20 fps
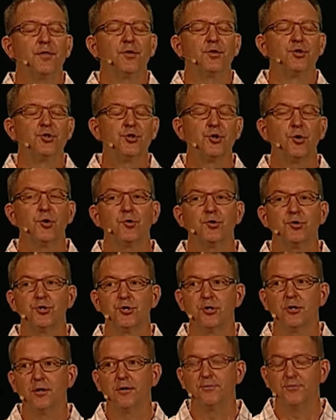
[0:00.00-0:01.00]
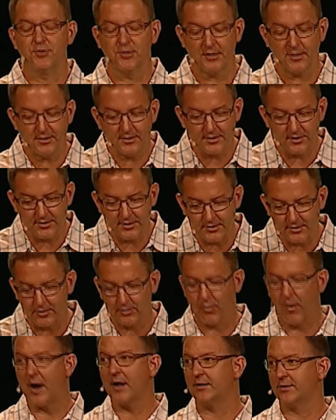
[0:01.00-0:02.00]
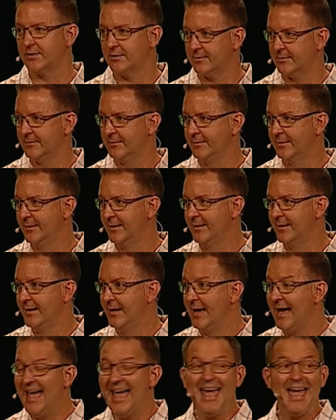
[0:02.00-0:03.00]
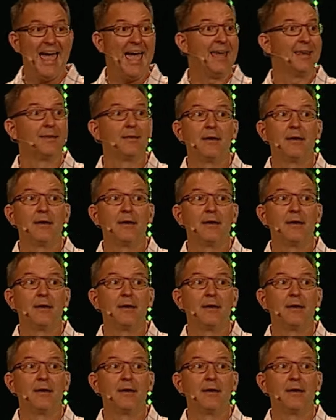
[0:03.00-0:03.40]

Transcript: the church of Jesus Christ. And,